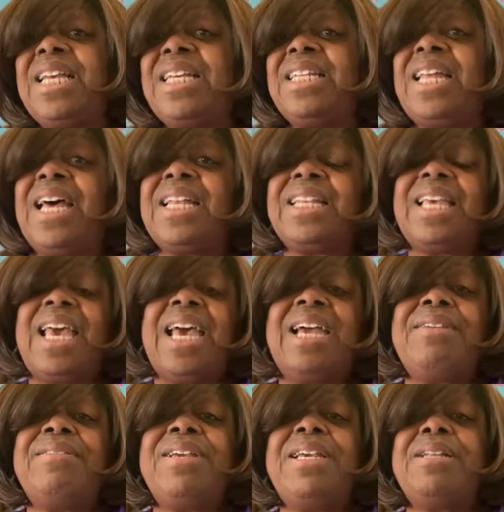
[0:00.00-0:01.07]
like Lot
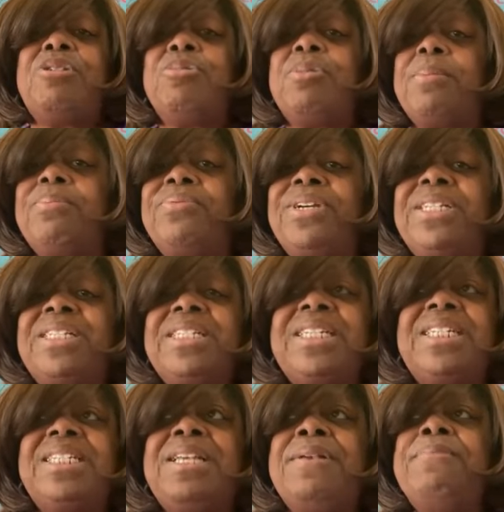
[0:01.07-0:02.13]
Carey and who are
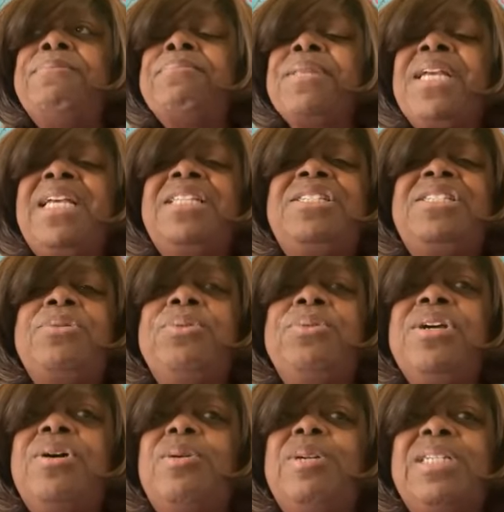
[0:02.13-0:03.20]
presidents. And so
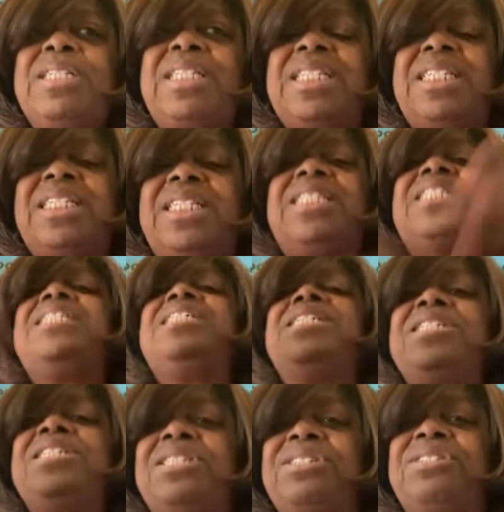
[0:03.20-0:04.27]
we're going to
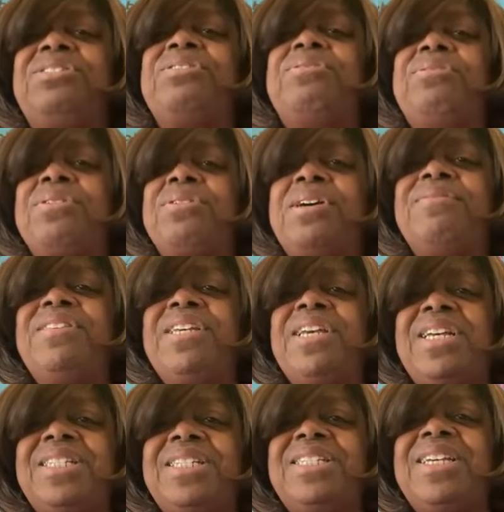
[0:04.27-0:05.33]
sing the song of the
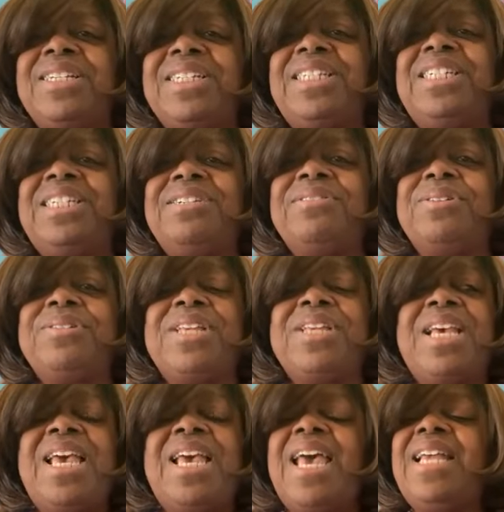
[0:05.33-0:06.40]
unsung heroes
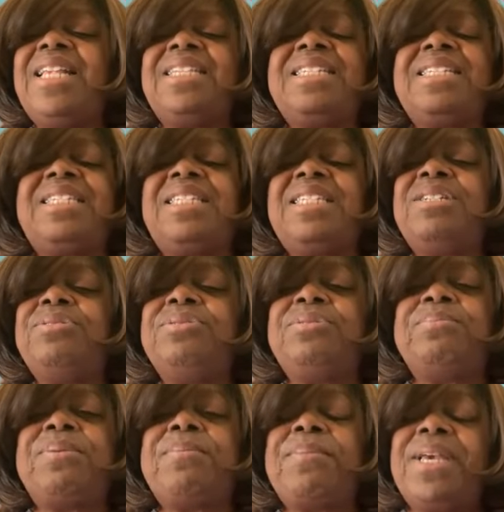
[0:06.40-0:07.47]
and just see
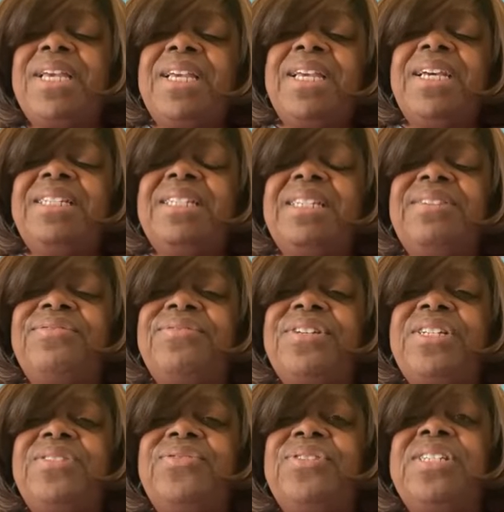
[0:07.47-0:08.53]
who's been making a
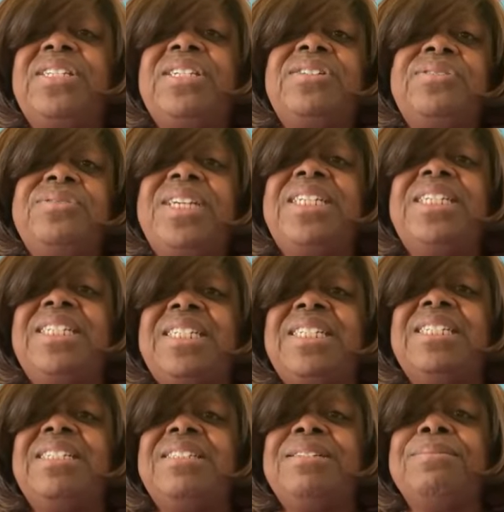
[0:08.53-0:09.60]
difference for
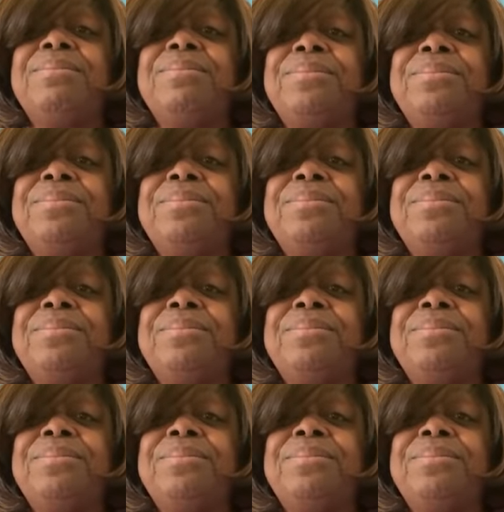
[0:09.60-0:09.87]
generations.